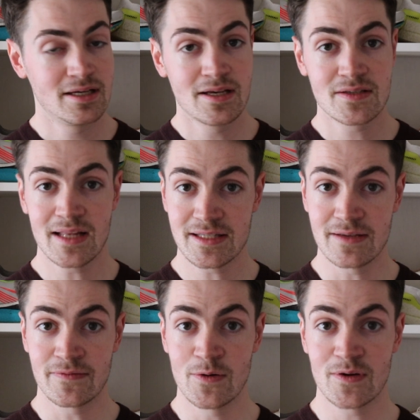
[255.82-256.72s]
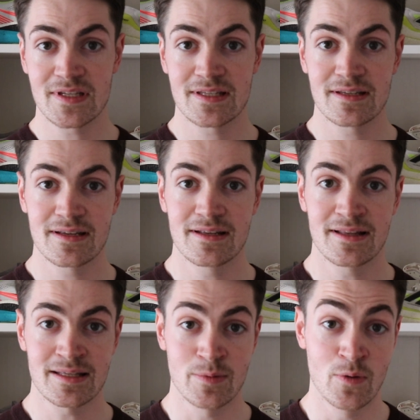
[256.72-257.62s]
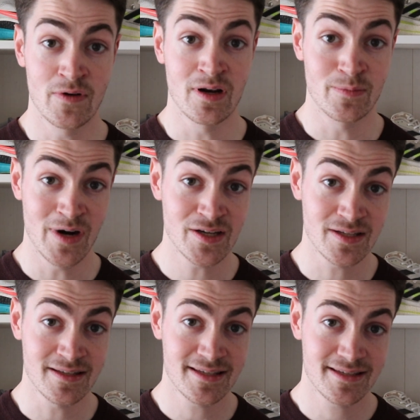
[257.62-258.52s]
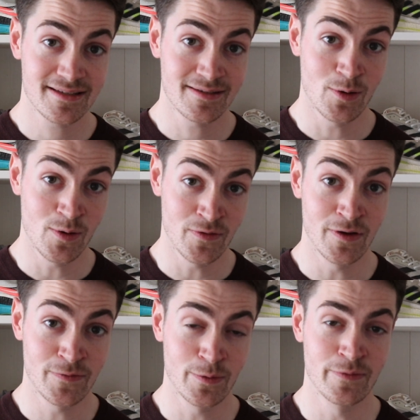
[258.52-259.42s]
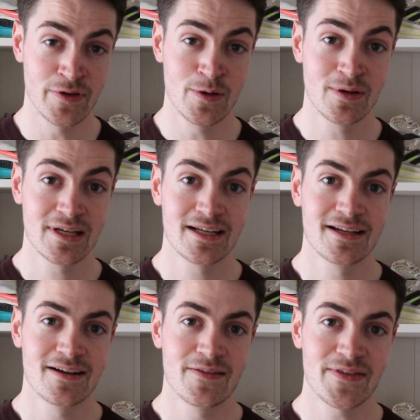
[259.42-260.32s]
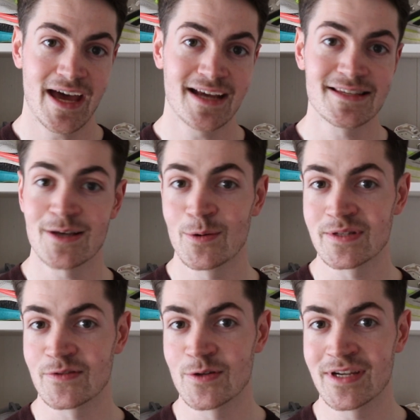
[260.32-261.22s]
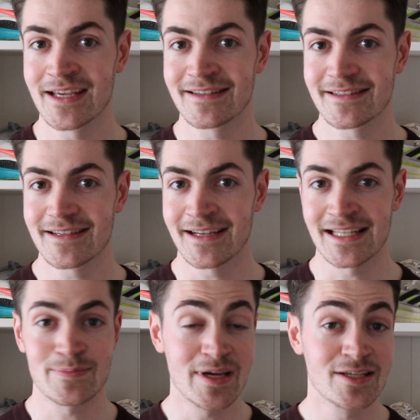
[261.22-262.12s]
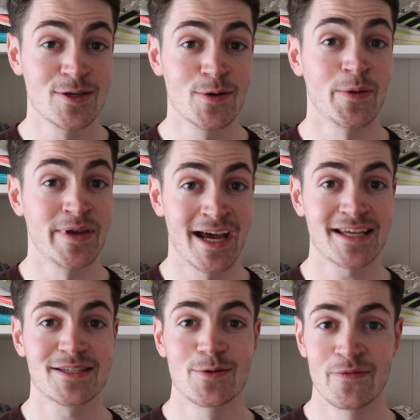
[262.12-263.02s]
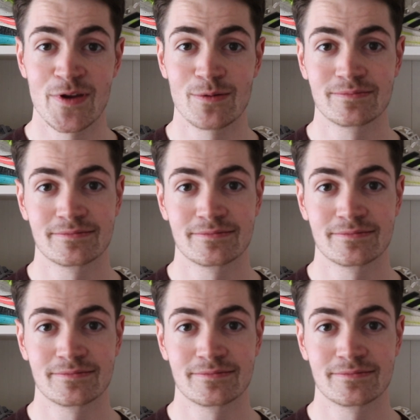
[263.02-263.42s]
So that's it, folks. That's my overall impressions, overall full review. Thanks as always for tuning in, and I'll speak to you on the next review.